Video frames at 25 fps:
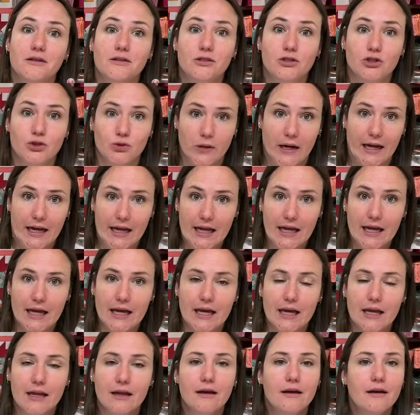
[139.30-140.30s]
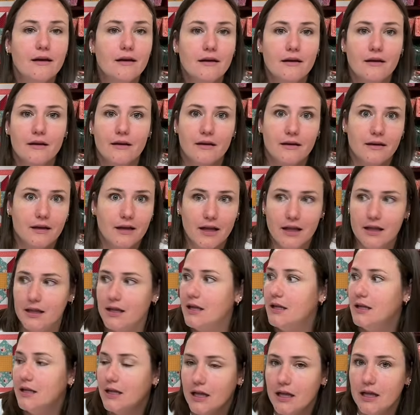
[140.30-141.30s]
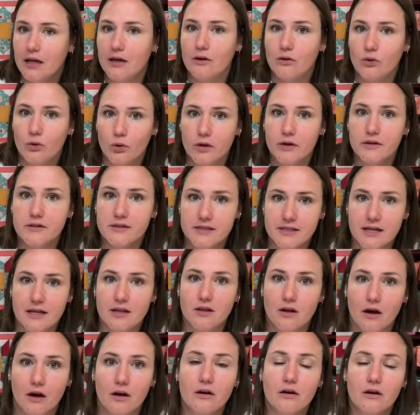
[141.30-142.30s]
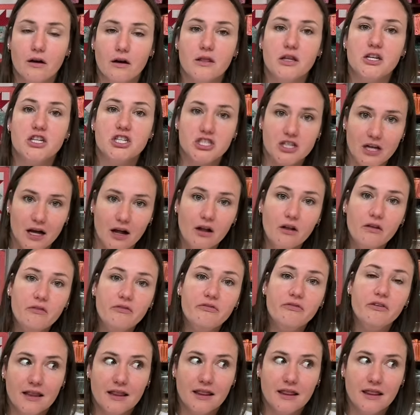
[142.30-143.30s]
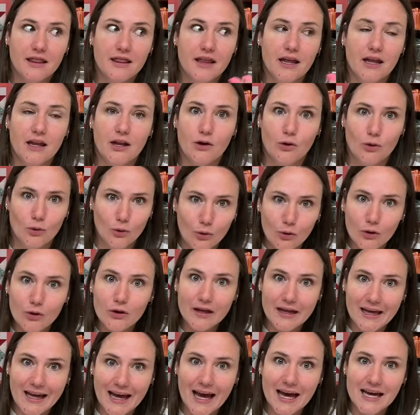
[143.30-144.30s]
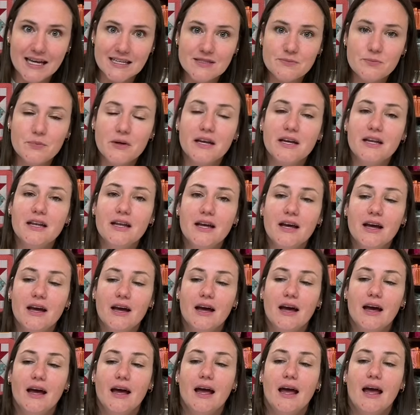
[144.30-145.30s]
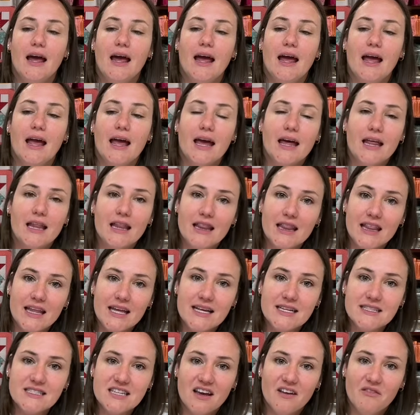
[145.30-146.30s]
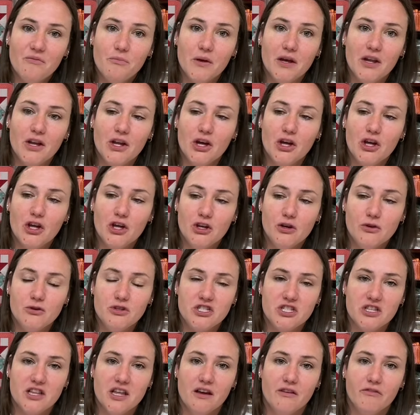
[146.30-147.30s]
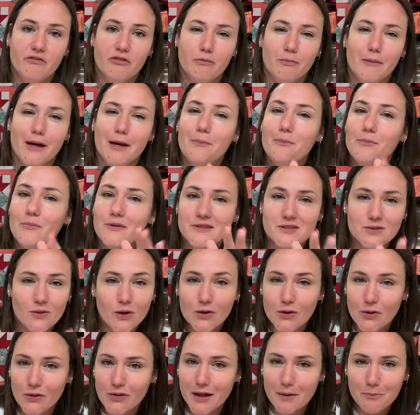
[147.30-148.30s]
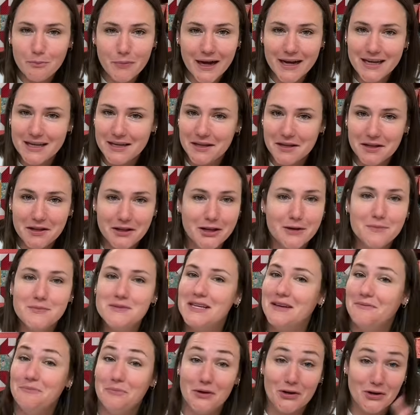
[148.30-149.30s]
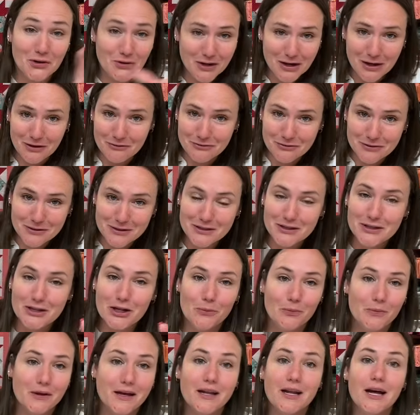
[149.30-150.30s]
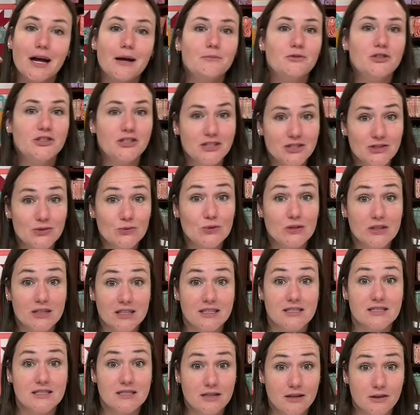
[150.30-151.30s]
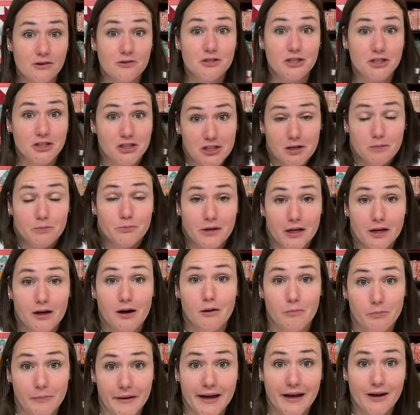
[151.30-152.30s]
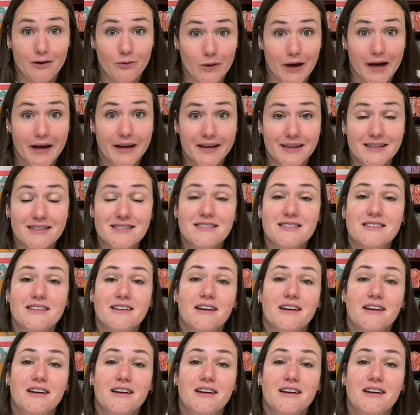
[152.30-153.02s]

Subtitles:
dreading it and then letting a quilt sit longer on the shelf than it already has been. And these have been a huge thing for me. So I know that binding clips have been around for a little bit. I'm just really slow to jumping on bandwagons.